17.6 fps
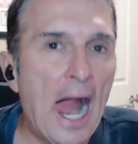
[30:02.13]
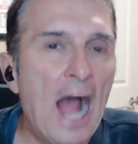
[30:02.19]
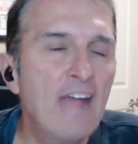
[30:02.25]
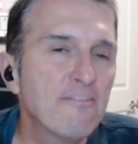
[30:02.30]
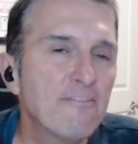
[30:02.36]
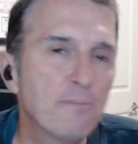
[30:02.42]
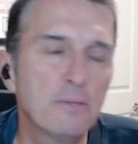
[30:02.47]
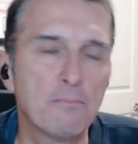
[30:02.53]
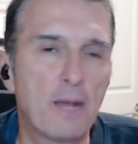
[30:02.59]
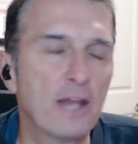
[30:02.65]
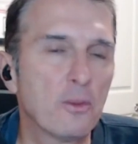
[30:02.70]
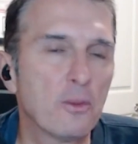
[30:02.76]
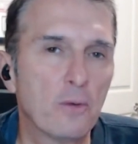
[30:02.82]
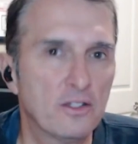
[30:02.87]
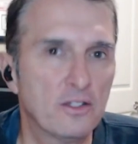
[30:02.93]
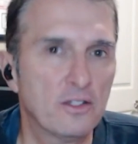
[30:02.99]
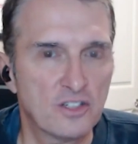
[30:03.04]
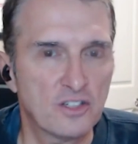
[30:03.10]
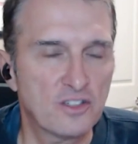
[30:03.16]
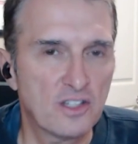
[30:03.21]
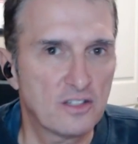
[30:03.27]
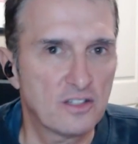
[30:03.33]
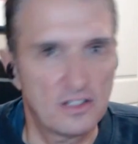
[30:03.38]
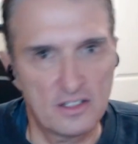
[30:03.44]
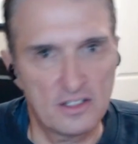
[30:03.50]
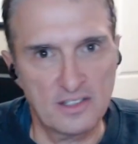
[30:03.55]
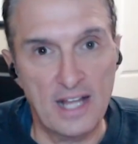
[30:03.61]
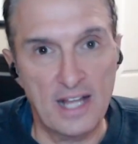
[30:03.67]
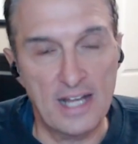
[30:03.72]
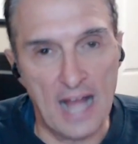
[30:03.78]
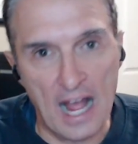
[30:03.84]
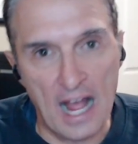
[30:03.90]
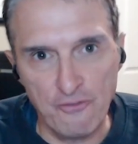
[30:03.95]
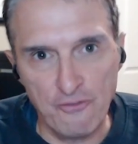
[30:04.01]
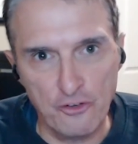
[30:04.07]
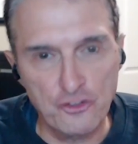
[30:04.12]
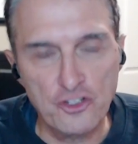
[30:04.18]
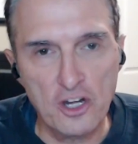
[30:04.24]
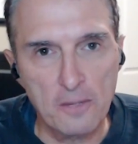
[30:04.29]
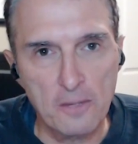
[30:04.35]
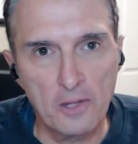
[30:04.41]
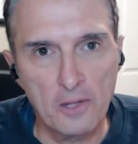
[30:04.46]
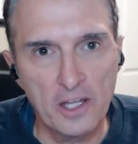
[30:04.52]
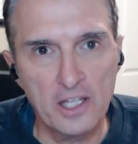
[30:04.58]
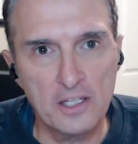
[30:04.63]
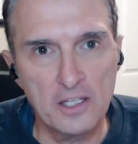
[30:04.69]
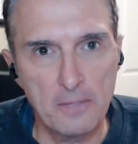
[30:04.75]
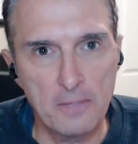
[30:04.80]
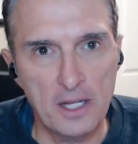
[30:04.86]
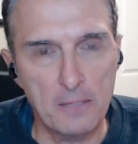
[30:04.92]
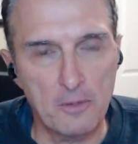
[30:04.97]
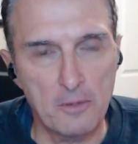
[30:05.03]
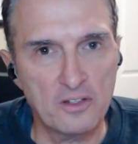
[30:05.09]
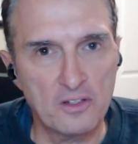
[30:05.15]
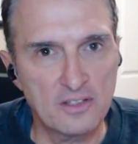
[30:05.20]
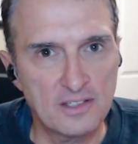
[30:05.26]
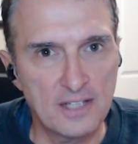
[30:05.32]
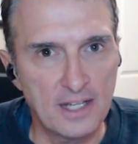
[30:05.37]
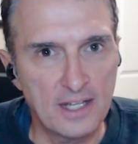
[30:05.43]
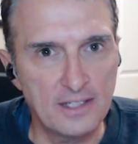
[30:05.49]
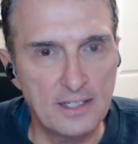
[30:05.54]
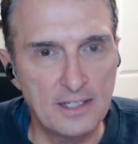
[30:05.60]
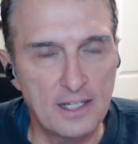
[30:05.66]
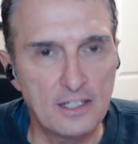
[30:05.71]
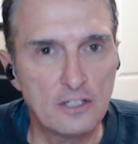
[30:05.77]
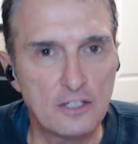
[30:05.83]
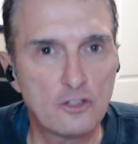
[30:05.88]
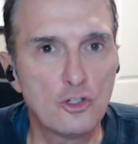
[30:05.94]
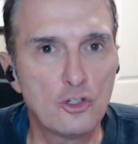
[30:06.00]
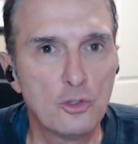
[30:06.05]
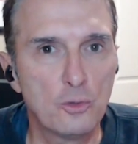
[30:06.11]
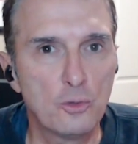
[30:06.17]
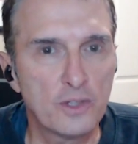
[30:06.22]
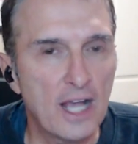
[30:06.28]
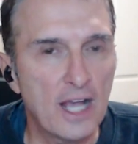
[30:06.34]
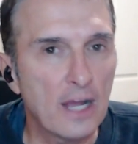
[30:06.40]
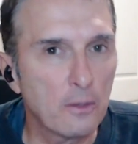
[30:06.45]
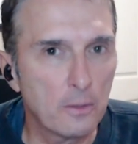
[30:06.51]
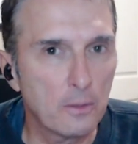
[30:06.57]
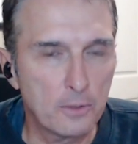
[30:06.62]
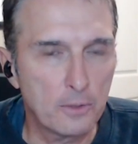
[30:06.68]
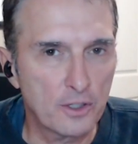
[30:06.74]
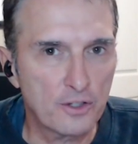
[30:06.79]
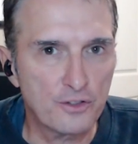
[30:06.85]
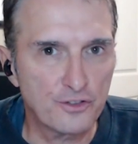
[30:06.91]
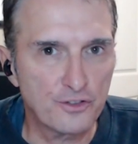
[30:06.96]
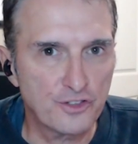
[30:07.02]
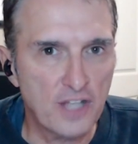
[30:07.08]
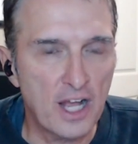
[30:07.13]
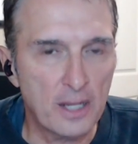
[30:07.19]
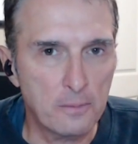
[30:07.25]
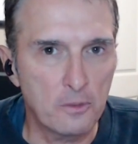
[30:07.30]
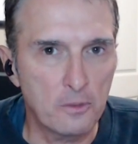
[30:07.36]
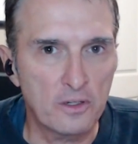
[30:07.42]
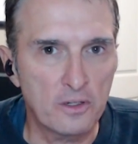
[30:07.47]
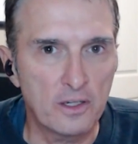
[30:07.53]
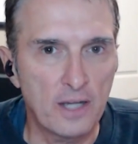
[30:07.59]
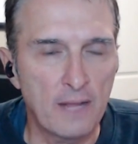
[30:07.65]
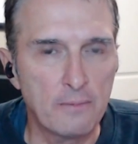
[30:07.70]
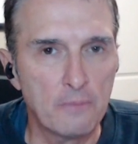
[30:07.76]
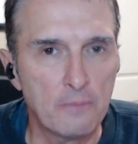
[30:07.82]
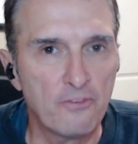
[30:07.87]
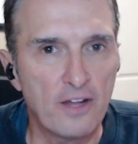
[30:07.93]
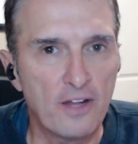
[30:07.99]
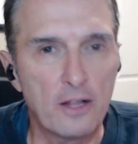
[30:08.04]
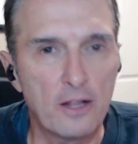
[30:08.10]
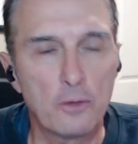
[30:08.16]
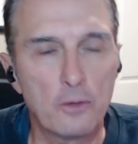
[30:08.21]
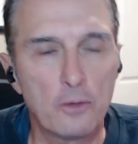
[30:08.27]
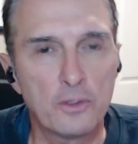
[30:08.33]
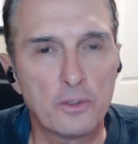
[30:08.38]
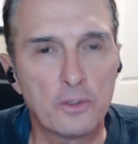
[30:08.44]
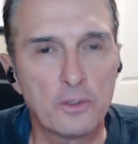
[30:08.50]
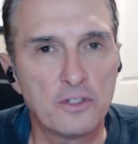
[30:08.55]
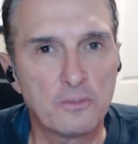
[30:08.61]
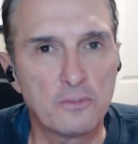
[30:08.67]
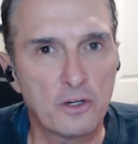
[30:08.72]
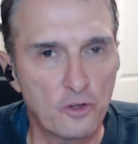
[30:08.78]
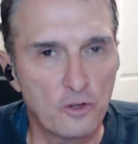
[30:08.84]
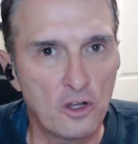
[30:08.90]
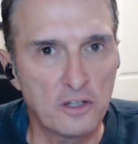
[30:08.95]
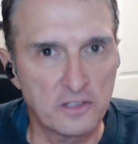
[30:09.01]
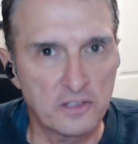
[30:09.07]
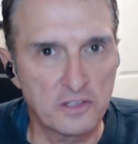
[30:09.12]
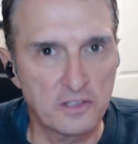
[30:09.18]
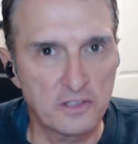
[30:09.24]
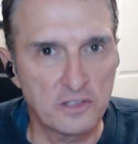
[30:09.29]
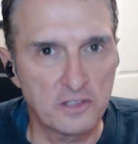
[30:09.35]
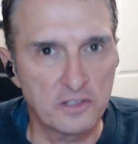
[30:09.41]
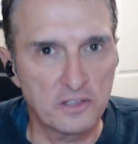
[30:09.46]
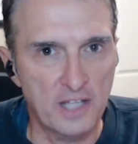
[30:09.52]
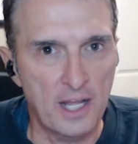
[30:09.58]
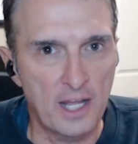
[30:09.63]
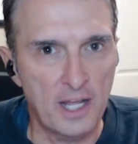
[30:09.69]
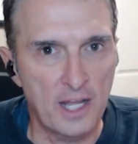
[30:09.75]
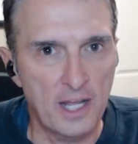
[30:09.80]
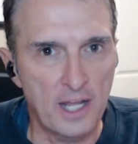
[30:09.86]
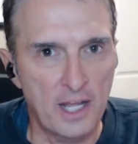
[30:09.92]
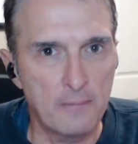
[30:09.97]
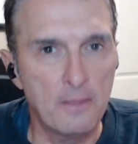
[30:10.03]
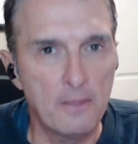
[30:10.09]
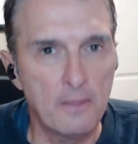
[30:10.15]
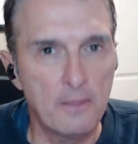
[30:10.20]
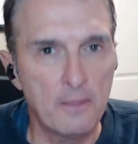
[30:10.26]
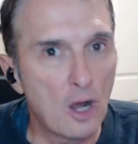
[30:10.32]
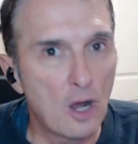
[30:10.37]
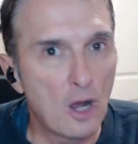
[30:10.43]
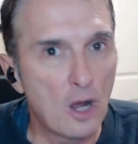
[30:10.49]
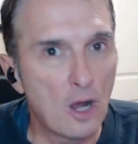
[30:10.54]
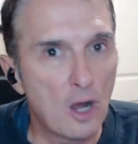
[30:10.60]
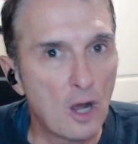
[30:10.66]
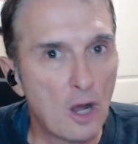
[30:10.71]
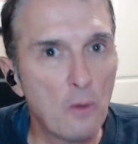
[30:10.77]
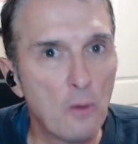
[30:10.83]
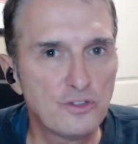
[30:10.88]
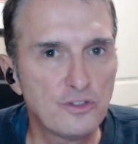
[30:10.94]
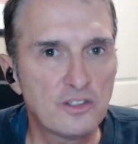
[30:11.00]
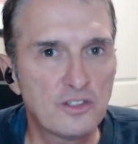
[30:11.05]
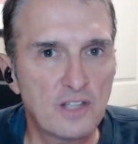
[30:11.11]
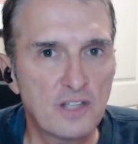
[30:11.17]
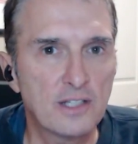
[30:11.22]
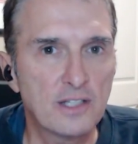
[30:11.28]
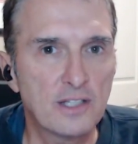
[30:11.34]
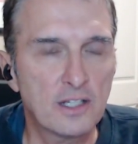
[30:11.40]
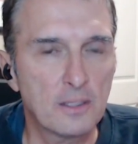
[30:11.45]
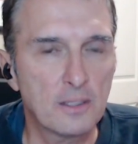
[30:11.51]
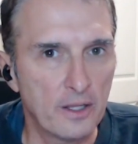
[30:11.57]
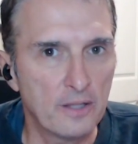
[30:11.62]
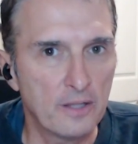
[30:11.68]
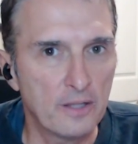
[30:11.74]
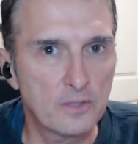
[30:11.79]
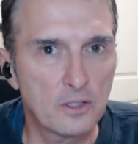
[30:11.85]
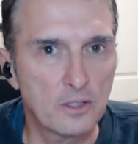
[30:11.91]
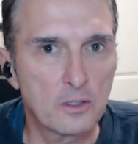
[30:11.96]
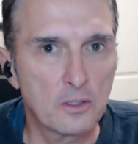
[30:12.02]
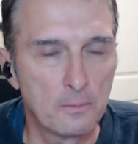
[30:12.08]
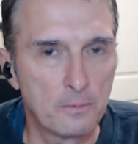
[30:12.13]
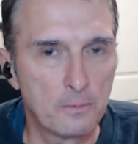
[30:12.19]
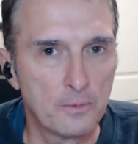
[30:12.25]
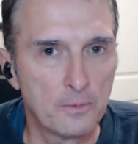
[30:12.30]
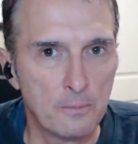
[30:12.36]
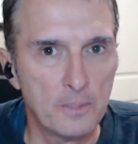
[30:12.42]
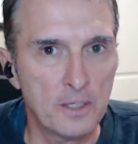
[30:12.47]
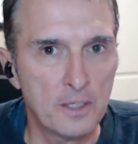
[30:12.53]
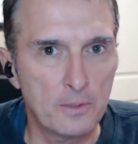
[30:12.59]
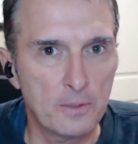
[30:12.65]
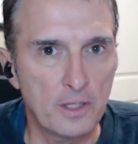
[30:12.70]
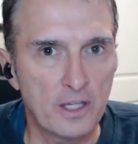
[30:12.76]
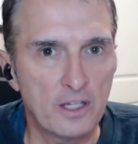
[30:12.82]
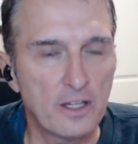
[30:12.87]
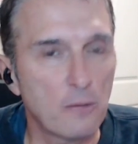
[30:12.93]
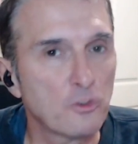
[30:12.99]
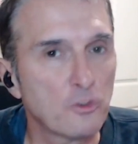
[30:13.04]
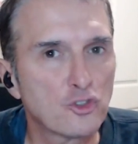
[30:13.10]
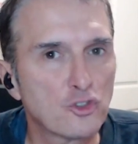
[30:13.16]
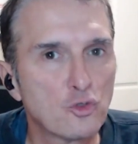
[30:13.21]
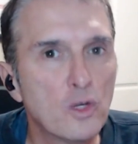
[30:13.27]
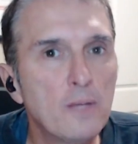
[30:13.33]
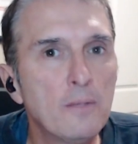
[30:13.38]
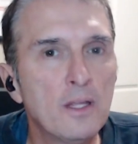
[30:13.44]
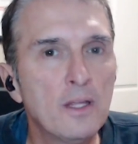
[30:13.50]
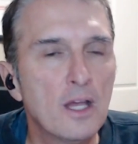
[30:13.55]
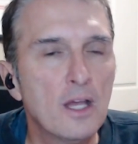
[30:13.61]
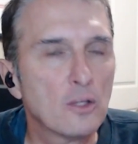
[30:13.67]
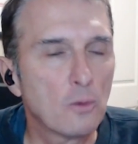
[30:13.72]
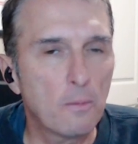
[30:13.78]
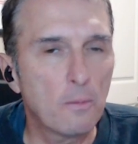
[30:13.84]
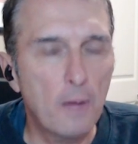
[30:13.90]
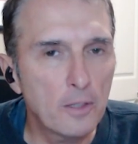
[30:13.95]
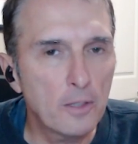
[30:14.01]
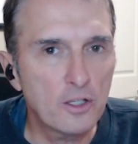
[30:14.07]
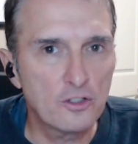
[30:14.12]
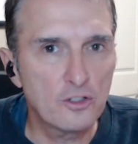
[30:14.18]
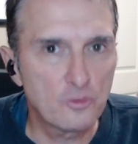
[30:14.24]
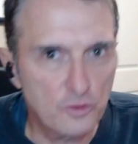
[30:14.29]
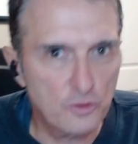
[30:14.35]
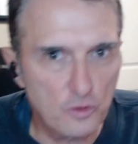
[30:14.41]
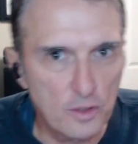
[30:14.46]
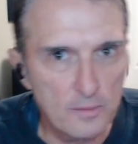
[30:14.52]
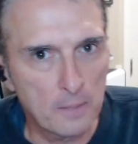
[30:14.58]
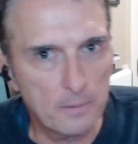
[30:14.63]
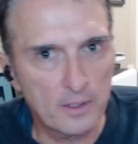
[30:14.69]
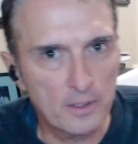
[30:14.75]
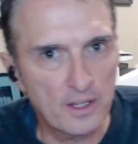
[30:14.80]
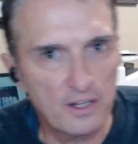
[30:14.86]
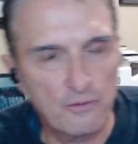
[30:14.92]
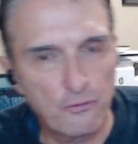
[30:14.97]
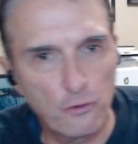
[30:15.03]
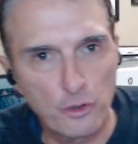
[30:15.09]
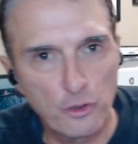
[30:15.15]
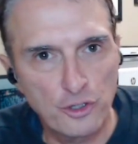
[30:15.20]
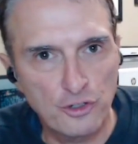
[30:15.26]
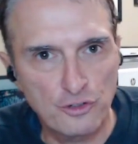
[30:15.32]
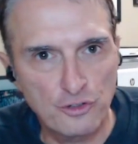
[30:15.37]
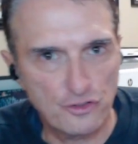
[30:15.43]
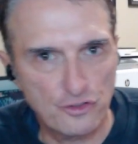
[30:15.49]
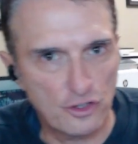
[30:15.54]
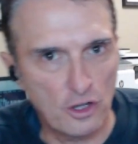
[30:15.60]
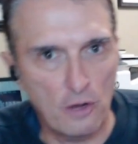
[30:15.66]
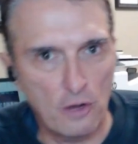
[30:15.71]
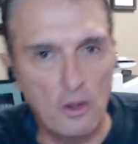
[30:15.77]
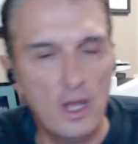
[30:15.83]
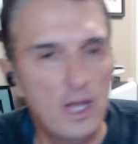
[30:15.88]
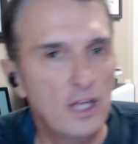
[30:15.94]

I've been, by the way, just as an aside, I first started playing in the betting markets in 1992 with the Iowa political stock market. And I've been following these markets for a long time. And it's always the losing side that complains that they're manipulated. They were screaming, Republicans were screaming they were manipulated 4 years ago.